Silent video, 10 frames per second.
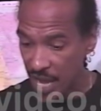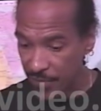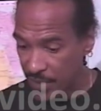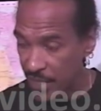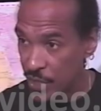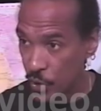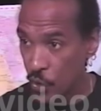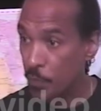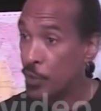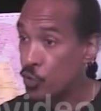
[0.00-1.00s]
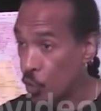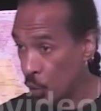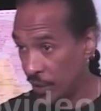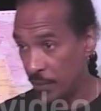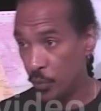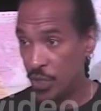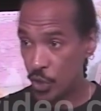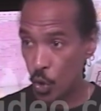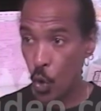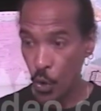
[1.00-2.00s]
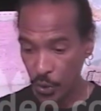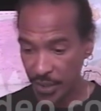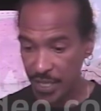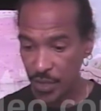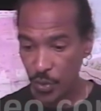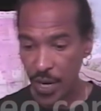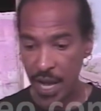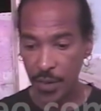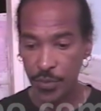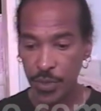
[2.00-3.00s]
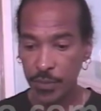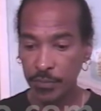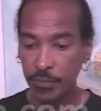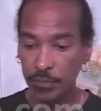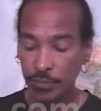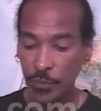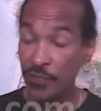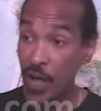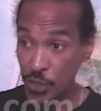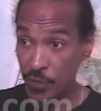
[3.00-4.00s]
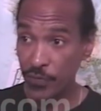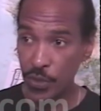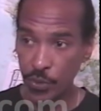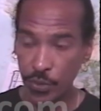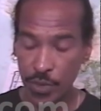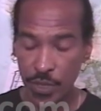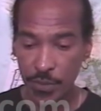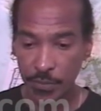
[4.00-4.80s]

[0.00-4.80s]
Everything is earth. Petroleum, which is oil in the ground, fossil fuels.